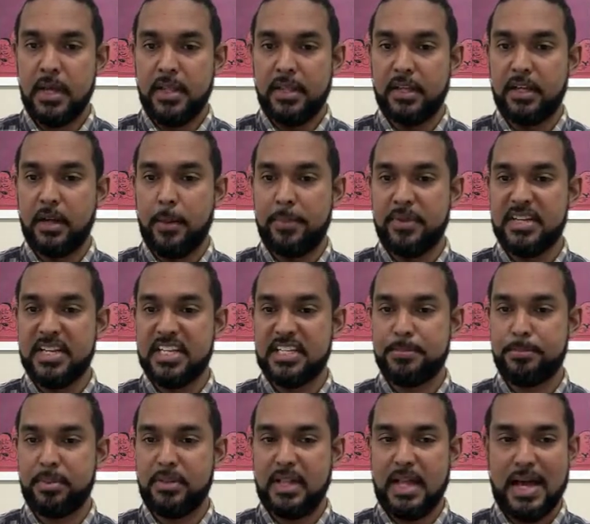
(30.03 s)
The company has
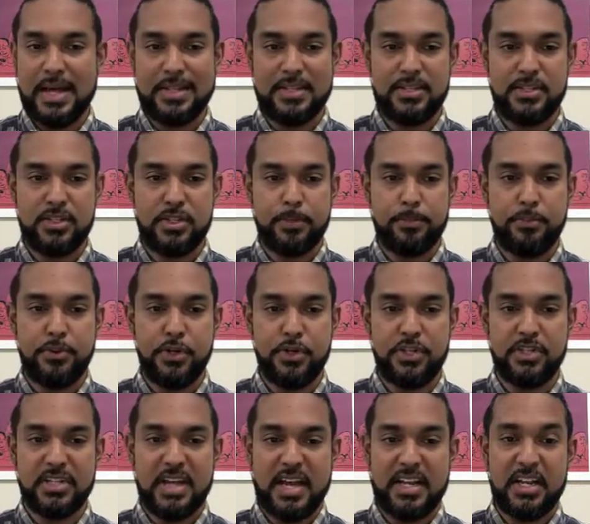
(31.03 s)
plans to
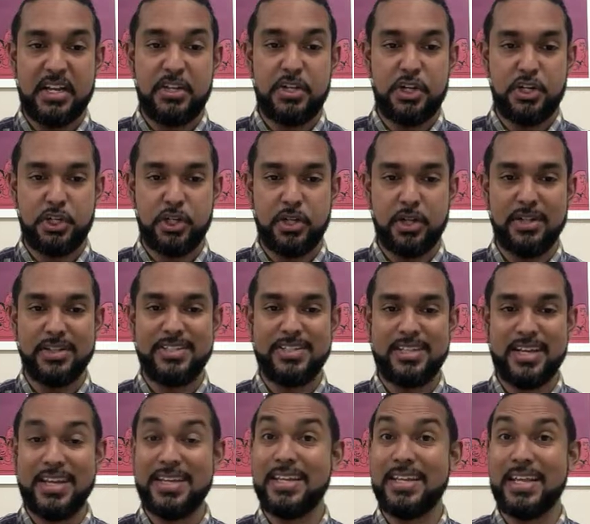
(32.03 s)
purchase an additional
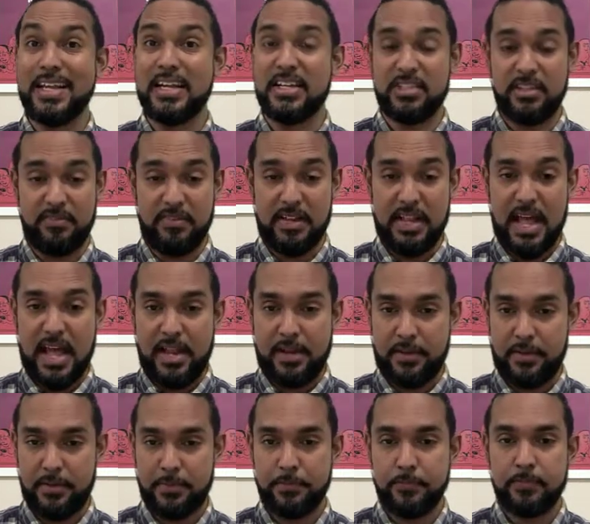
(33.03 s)
10 acres of
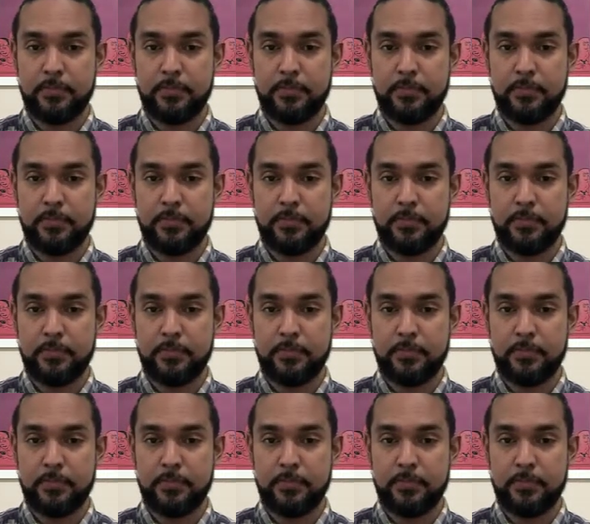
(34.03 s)
land.